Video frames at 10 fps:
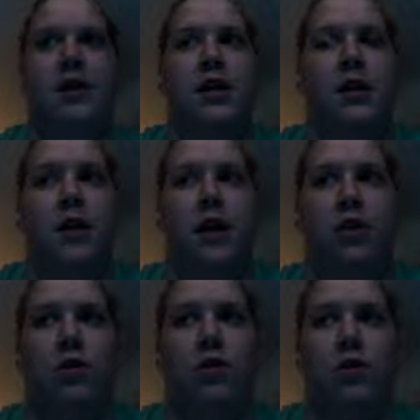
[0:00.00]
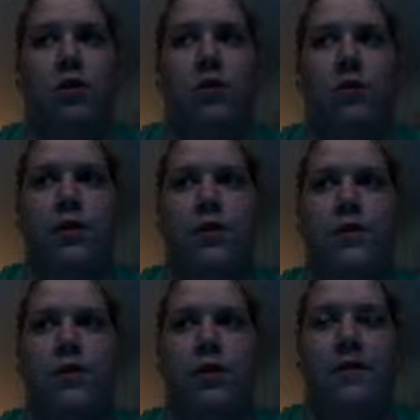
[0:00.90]
to include
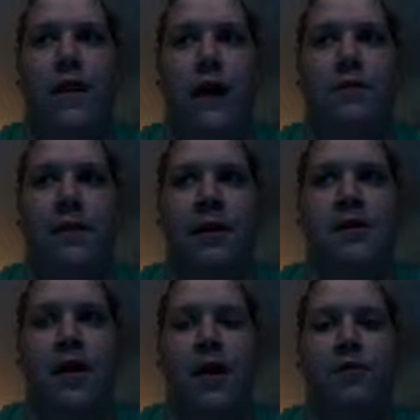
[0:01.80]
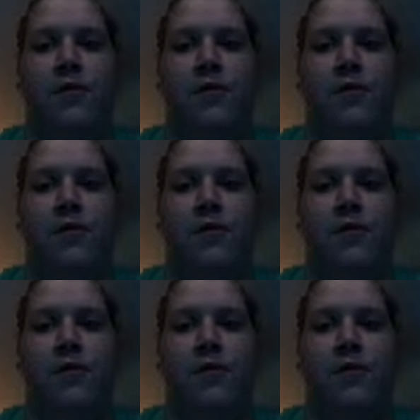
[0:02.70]
for the vitamins to